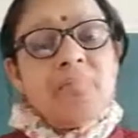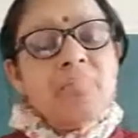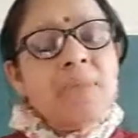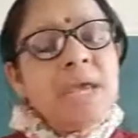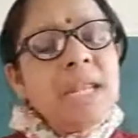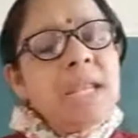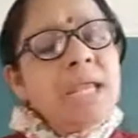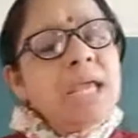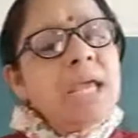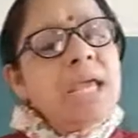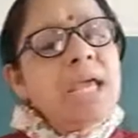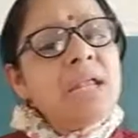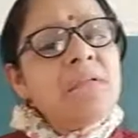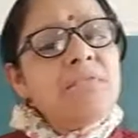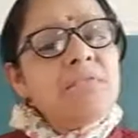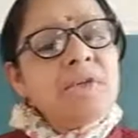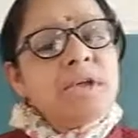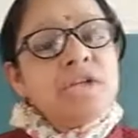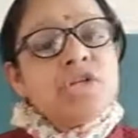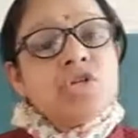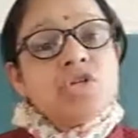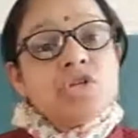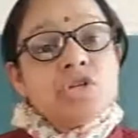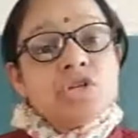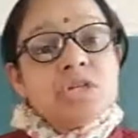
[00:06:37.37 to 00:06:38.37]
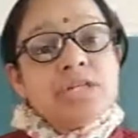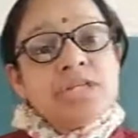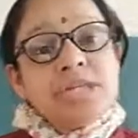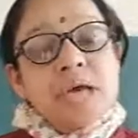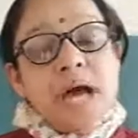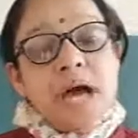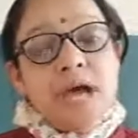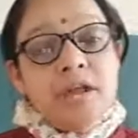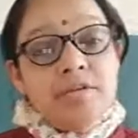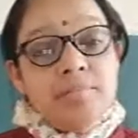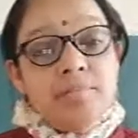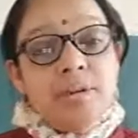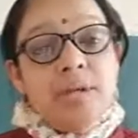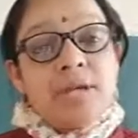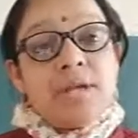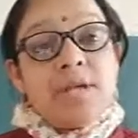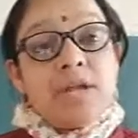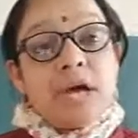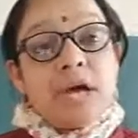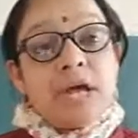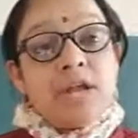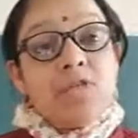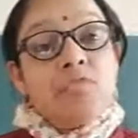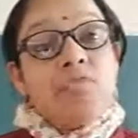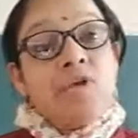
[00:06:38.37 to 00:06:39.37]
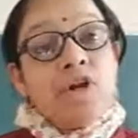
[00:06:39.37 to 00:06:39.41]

Many inventions are being done.